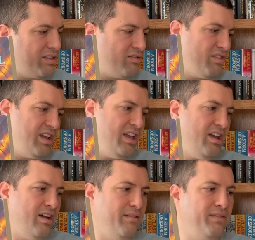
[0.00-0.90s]
3
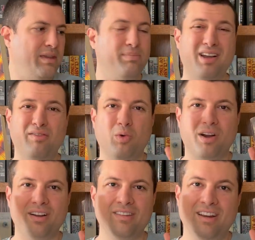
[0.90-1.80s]
of the Book of
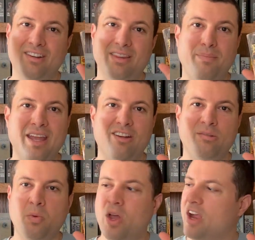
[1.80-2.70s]
Words. Here's The Baker's
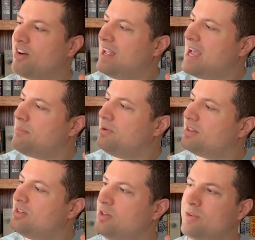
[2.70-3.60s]
Boy. I already had book
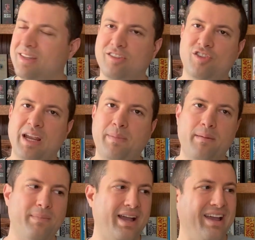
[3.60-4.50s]
2 in this trade
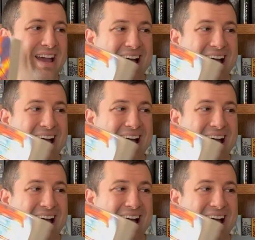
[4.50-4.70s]
paperback.